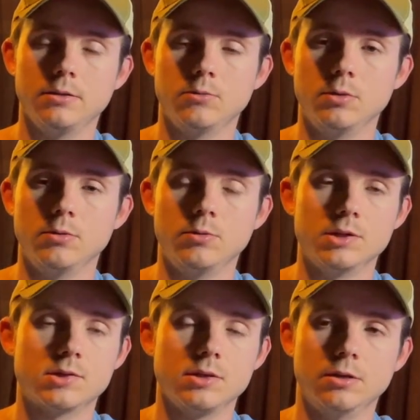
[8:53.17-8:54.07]
we we
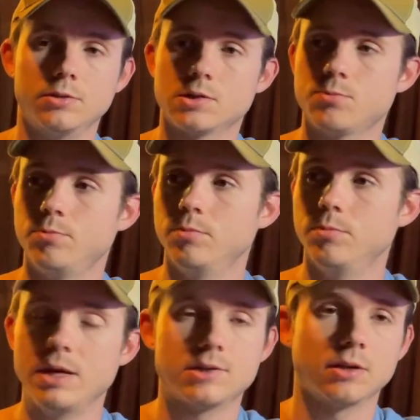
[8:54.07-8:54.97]
you know just
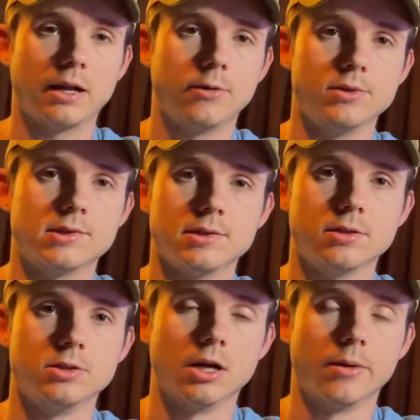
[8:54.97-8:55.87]
based on how we see
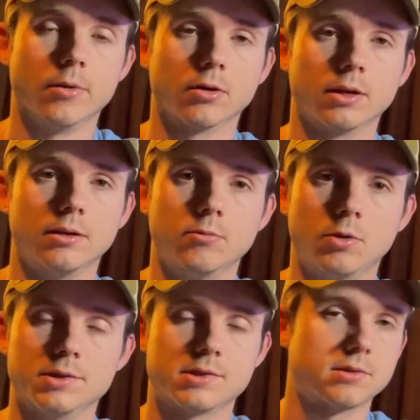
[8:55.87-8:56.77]
the job market and
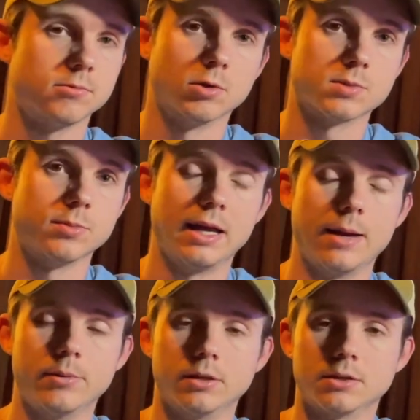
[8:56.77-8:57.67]
what's what's been
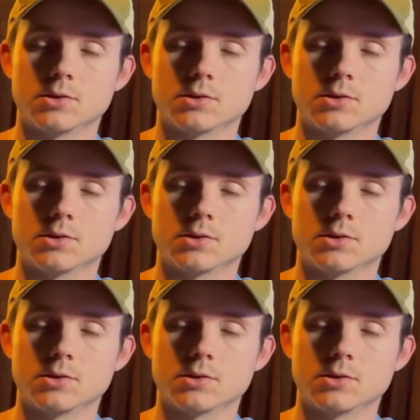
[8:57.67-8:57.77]
happening.